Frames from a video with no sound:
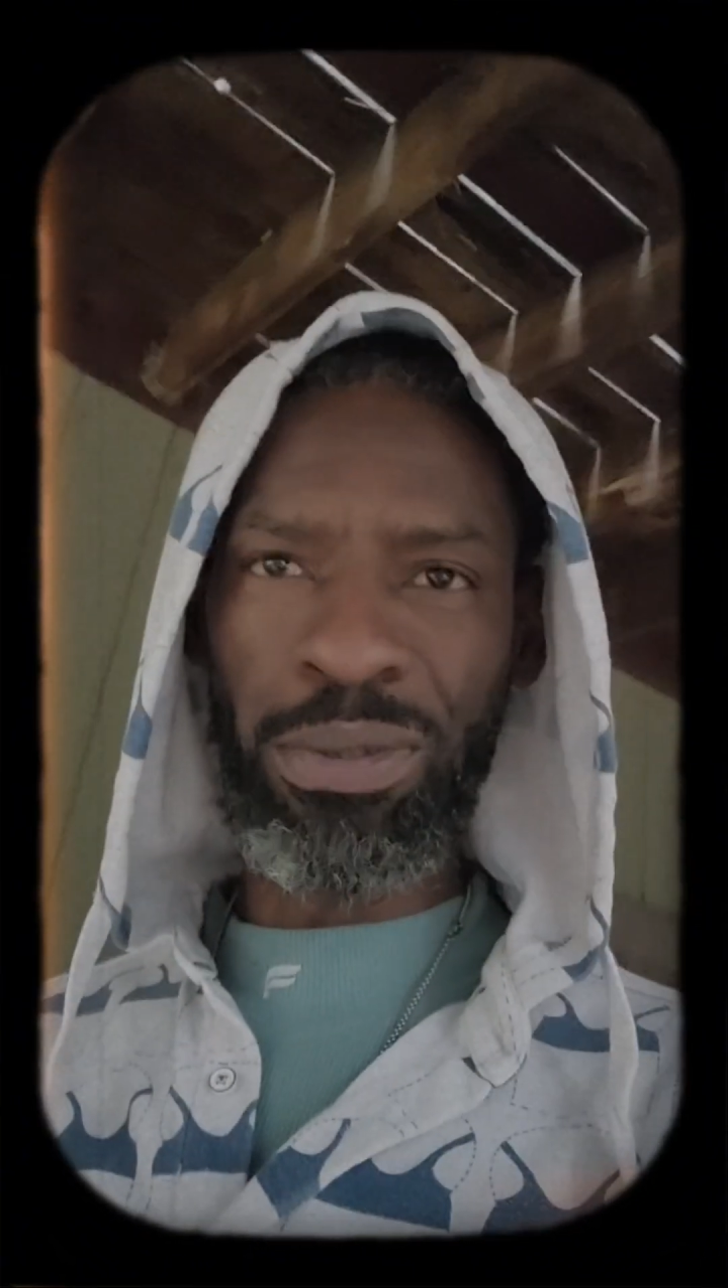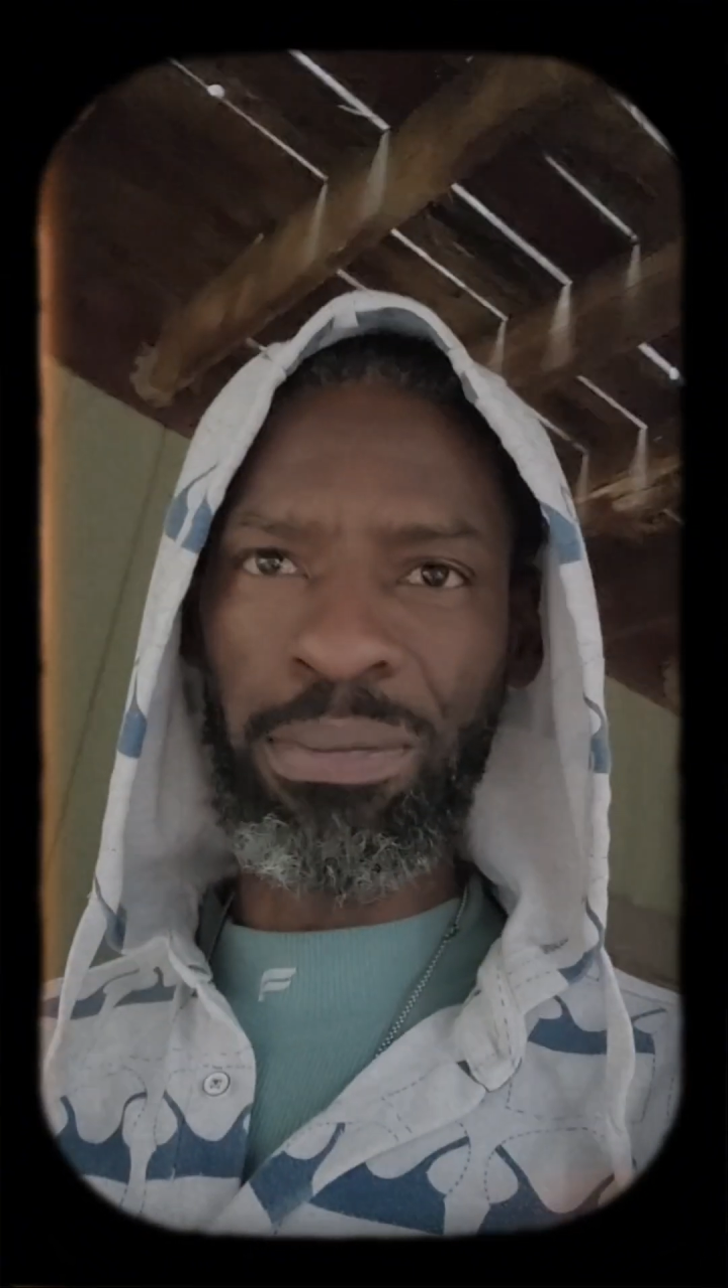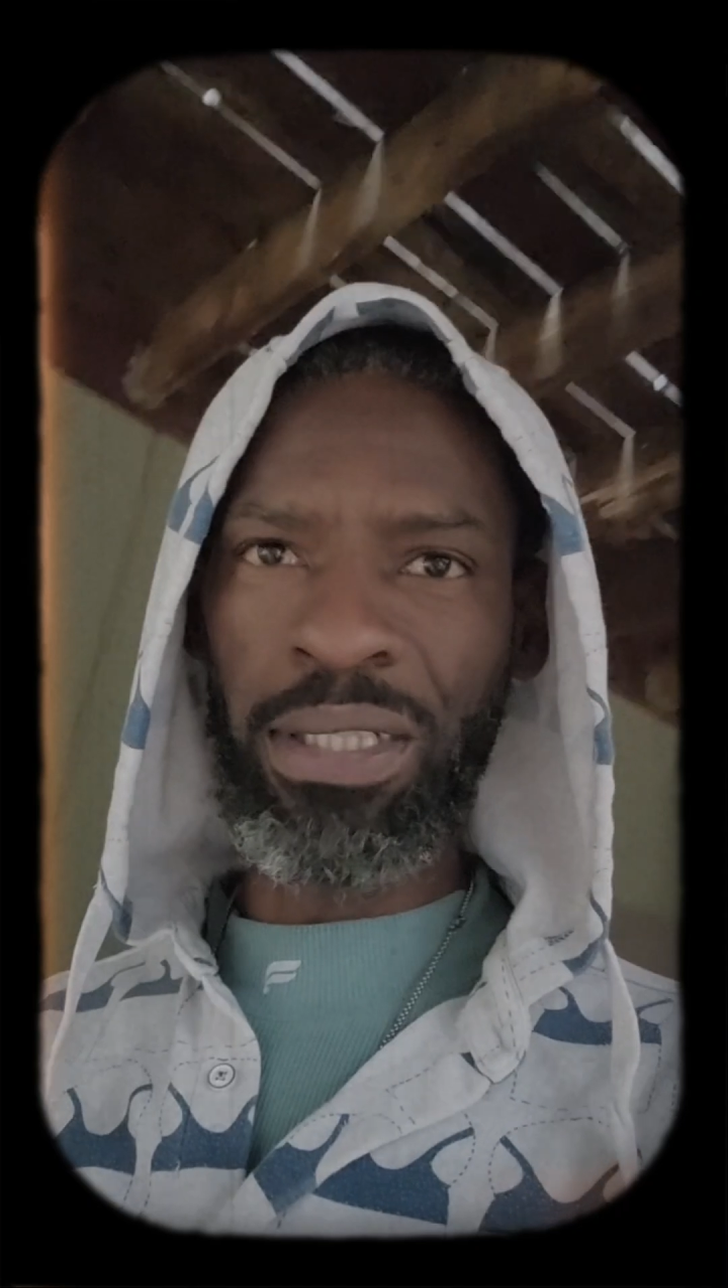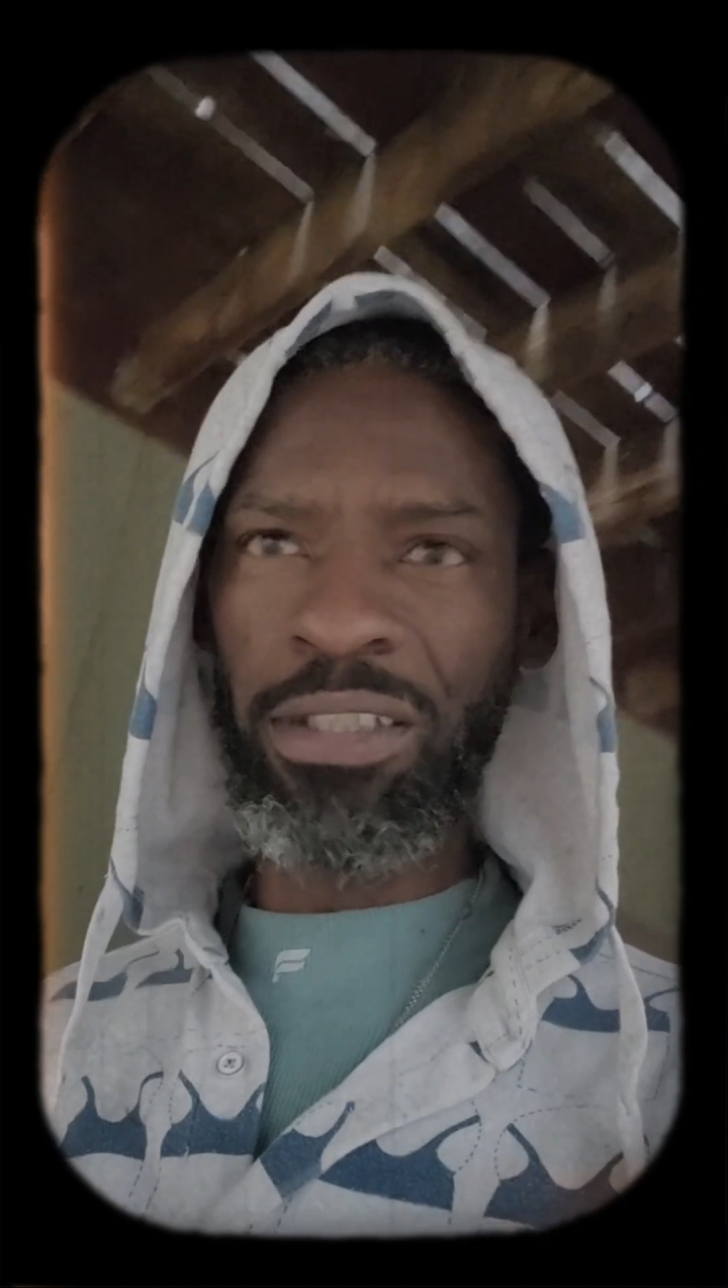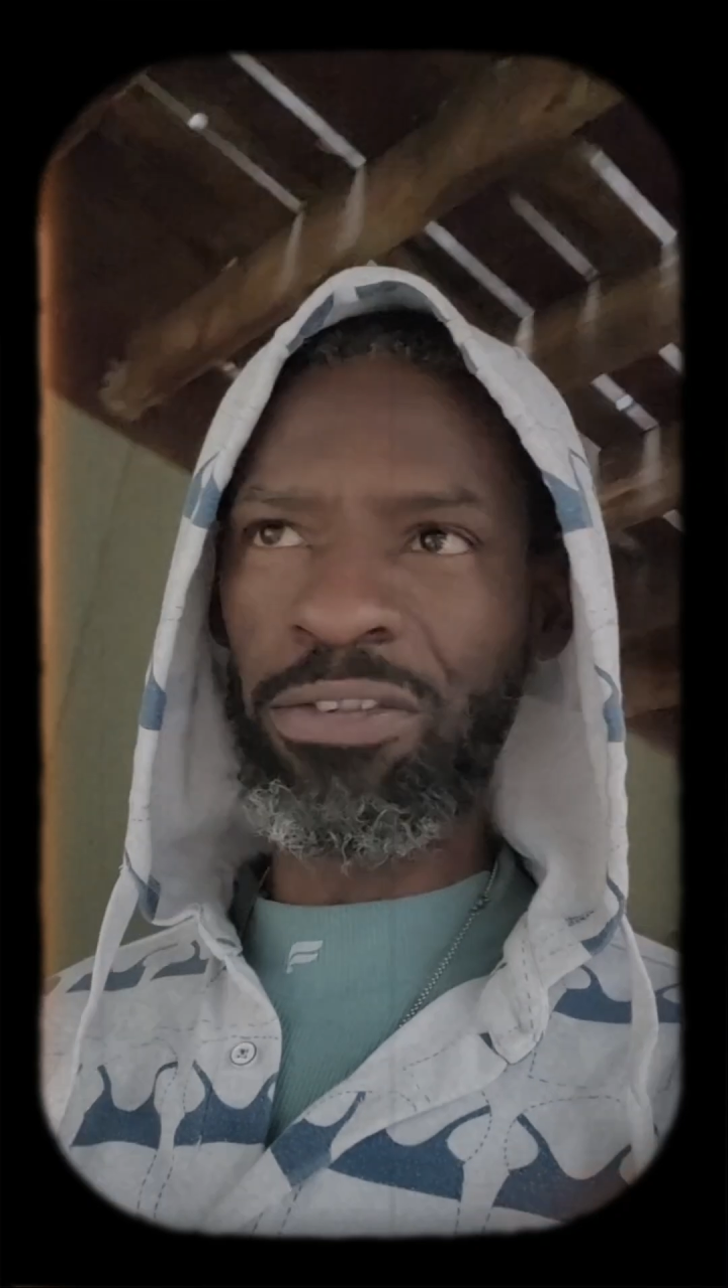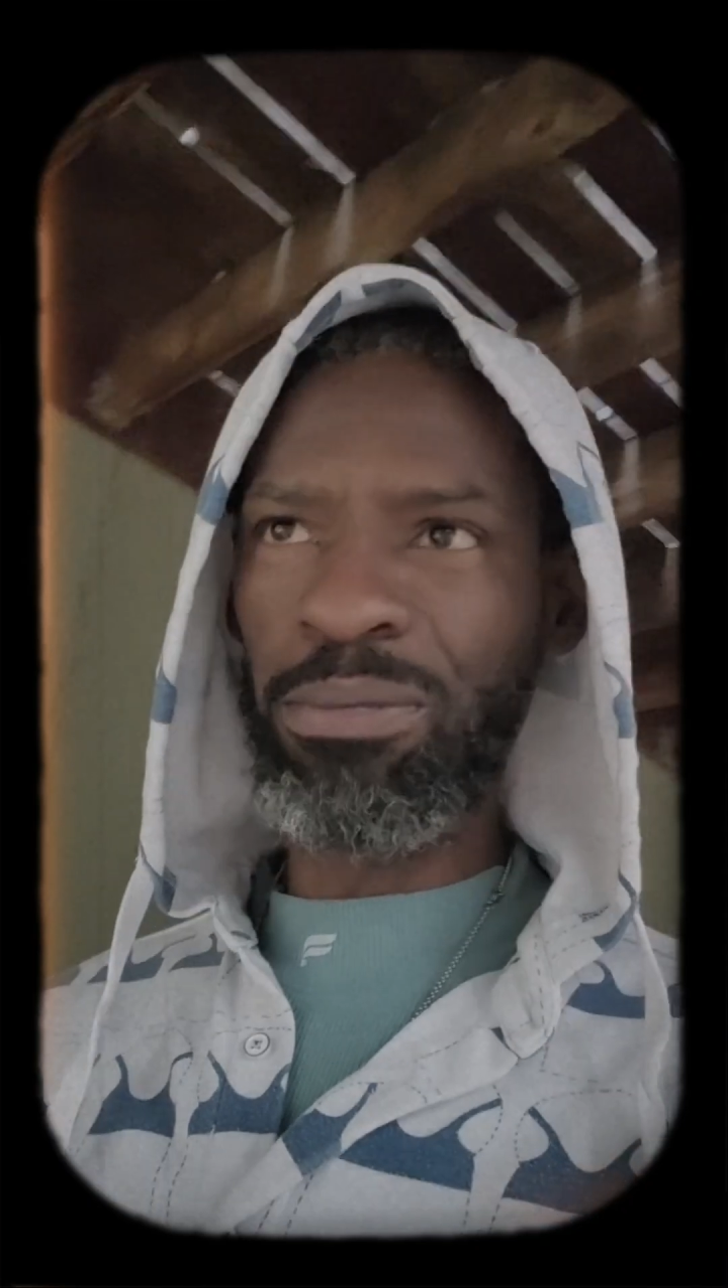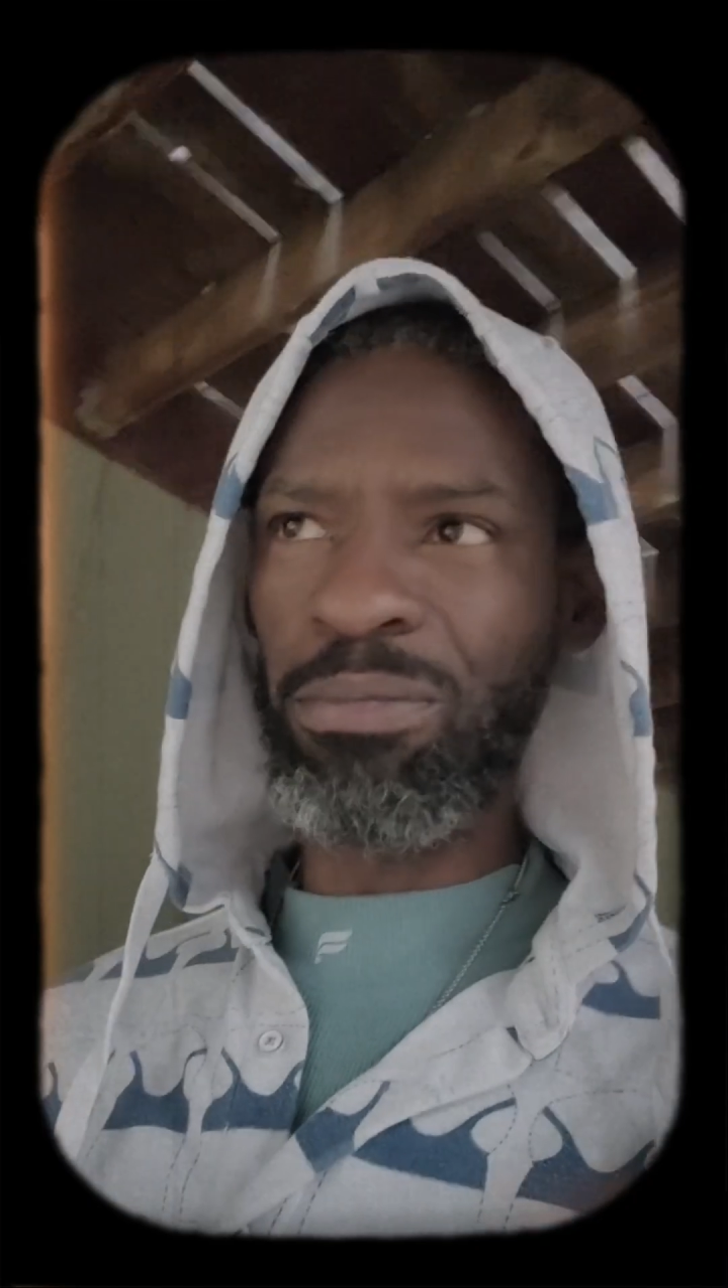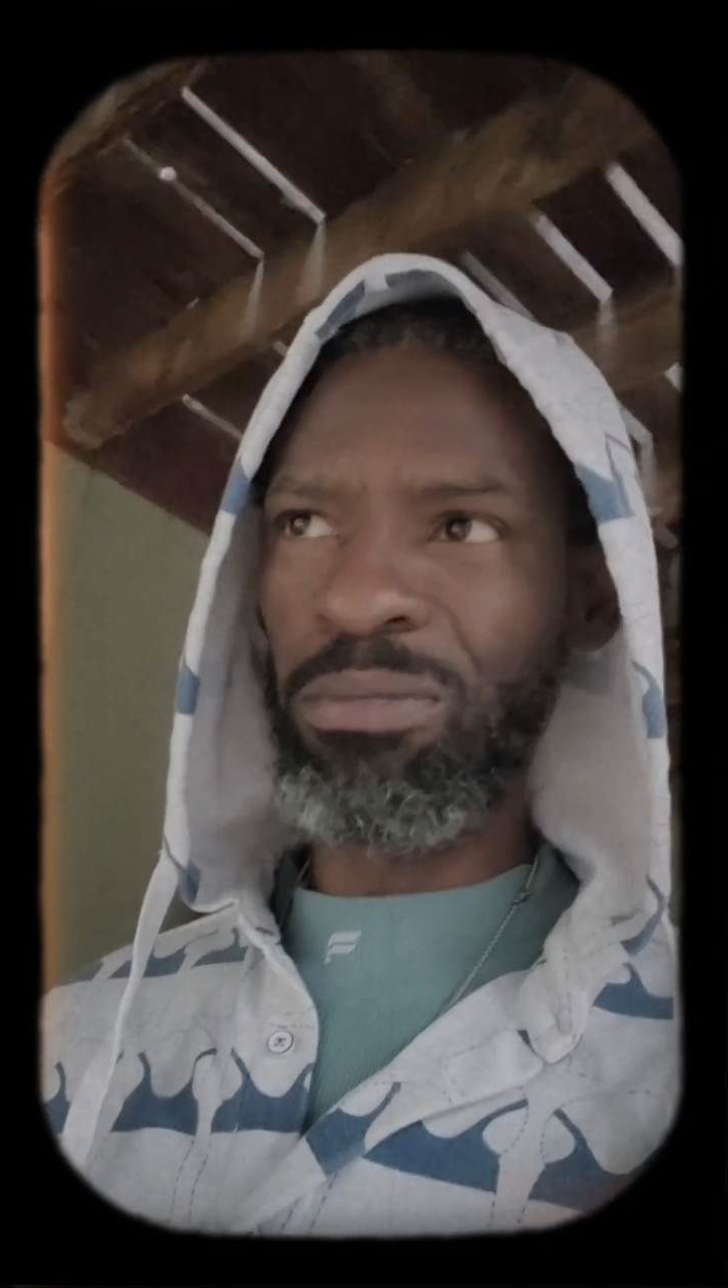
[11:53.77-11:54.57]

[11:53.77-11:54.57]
with buddies